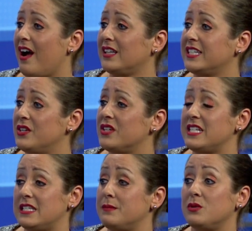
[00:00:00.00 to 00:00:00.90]
a leader
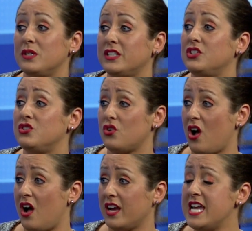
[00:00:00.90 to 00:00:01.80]
needs to be really
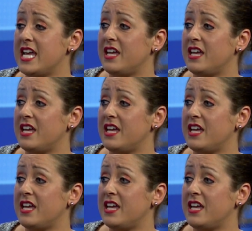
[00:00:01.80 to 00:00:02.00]
strong,